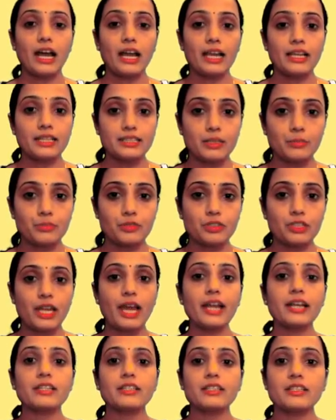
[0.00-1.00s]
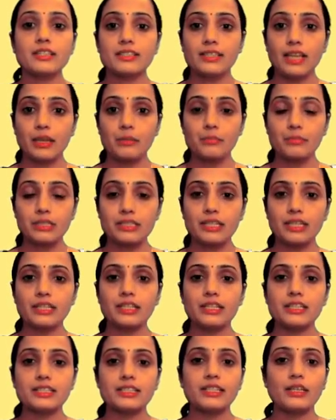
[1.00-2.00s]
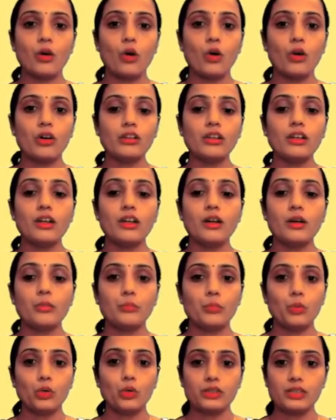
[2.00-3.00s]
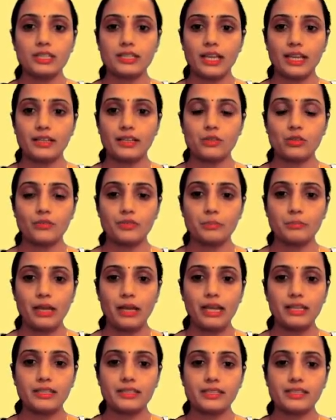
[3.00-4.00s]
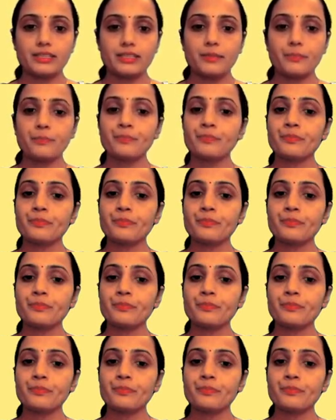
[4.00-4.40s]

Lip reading: I subtract simultaneously on both the sides of the balance.